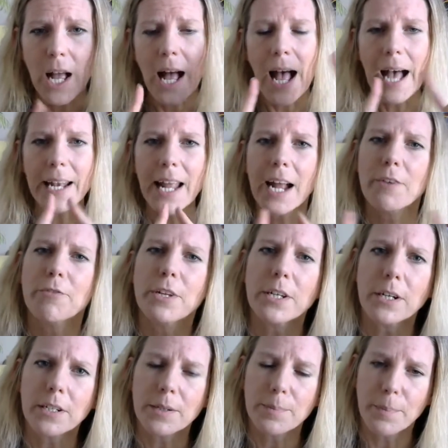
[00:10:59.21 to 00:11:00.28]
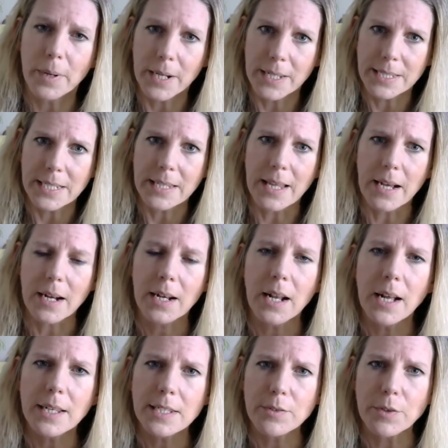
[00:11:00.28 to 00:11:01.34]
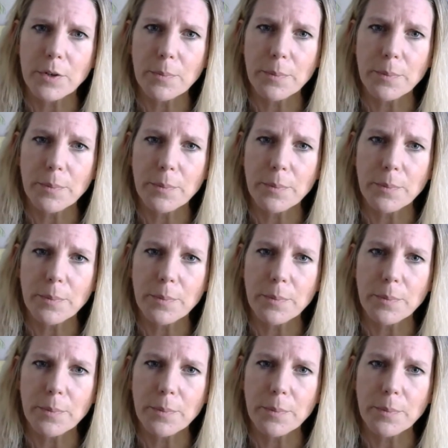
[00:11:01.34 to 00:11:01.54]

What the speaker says: and every young person in that classroom